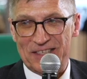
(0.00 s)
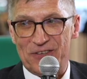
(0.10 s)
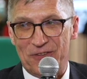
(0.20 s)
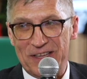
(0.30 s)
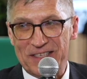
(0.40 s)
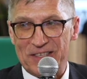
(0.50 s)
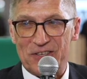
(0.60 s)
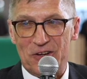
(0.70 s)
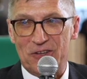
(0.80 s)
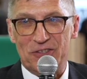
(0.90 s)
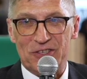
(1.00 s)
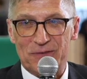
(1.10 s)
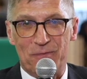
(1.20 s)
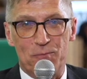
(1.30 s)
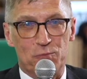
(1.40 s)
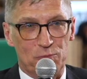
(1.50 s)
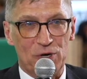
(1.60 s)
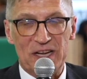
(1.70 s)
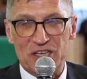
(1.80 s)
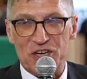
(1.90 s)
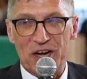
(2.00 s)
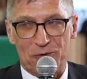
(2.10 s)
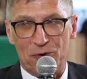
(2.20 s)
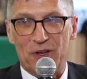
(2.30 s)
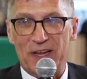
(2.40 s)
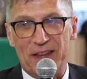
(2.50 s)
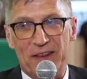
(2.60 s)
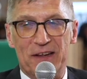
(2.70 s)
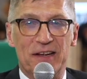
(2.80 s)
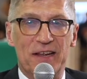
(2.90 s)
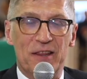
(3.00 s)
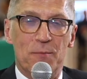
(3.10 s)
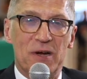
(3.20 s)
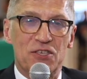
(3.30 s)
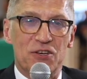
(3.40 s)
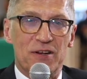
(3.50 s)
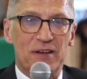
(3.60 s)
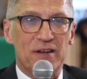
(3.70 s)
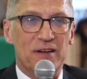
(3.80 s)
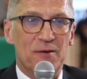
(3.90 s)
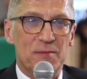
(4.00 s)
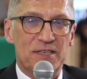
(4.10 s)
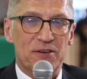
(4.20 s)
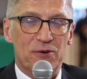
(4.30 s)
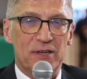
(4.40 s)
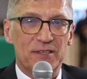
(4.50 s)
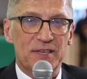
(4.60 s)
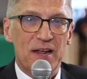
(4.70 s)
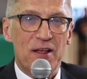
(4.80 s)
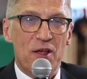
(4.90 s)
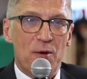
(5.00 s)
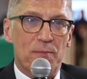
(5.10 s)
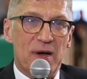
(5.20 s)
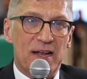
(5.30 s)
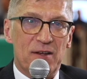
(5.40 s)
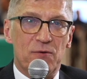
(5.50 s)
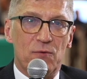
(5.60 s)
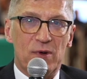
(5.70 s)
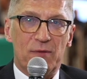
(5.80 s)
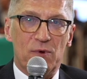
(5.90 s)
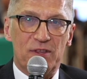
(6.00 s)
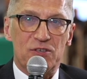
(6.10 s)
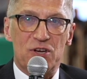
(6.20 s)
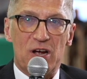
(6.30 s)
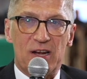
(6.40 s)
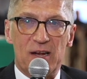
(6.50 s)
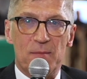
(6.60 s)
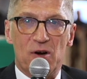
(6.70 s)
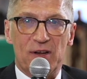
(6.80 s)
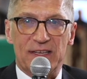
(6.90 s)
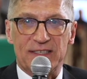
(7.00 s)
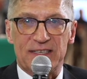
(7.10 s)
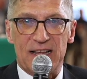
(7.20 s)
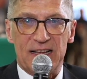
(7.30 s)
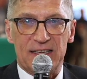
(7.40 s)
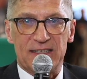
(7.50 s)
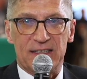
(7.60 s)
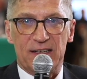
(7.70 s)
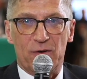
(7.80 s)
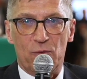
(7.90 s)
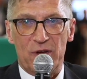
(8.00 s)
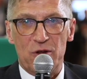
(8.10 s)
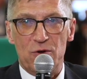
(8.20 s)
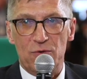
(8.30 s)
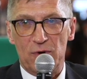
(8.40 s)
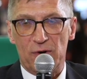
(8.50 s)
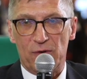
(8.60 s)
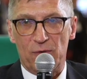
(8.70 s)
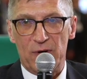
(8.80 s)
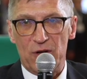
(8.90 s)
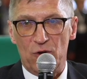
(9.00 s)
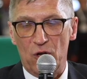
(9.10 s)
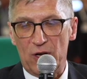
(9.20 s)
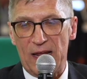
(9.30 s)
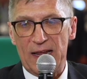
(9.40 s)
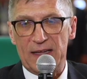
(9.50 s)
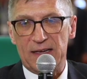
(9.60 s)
so this is all just pretty general in the budget materials. But what they're talking about is that when you look at